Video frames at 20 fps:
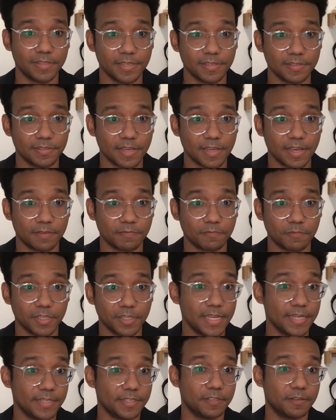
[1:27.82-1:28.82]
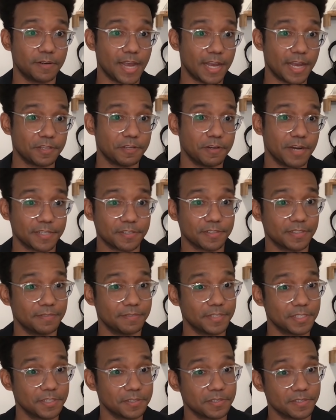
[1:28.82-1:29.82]
things that relate to how you actually
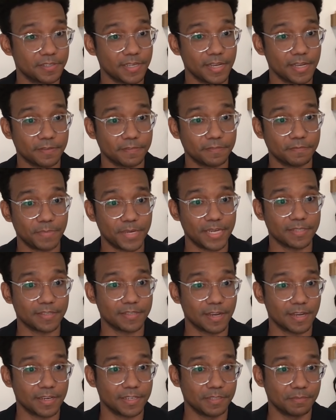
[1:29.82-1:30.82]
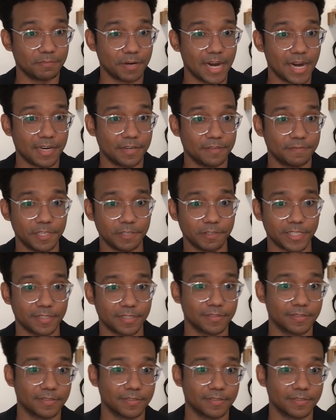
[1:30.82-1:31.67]
feel yourself based on your prior viewing.